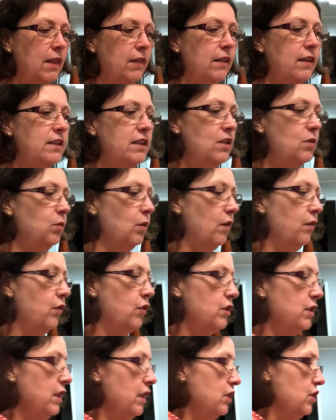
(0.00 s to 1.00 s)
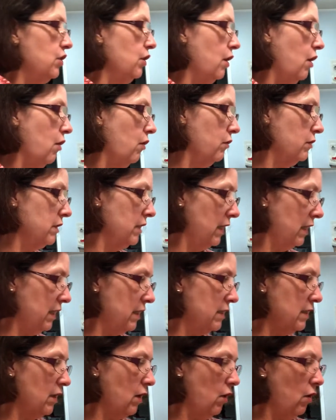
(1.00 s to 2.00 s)
This is one of her stitch alongs, and
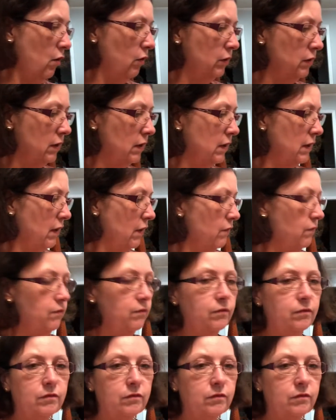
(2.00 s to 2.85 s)
it's called the